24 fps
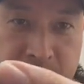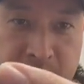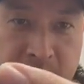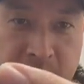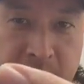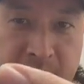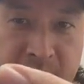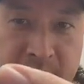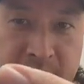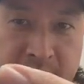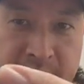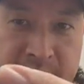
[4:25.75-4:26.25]

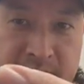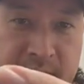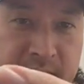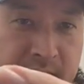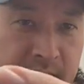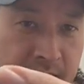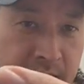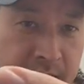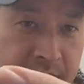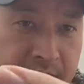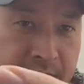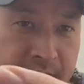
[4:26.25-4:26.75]
Maybe that's
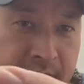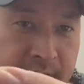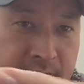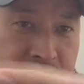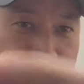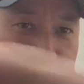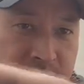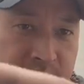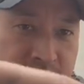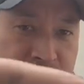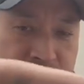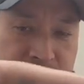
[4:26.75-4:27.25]
safe.
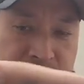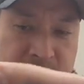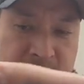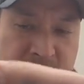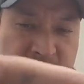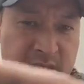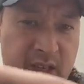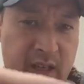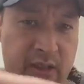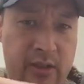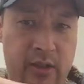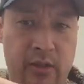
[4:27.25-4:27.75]

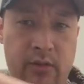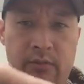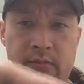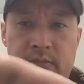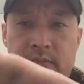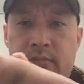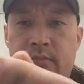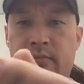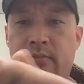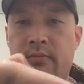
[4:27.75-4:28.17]
You think so?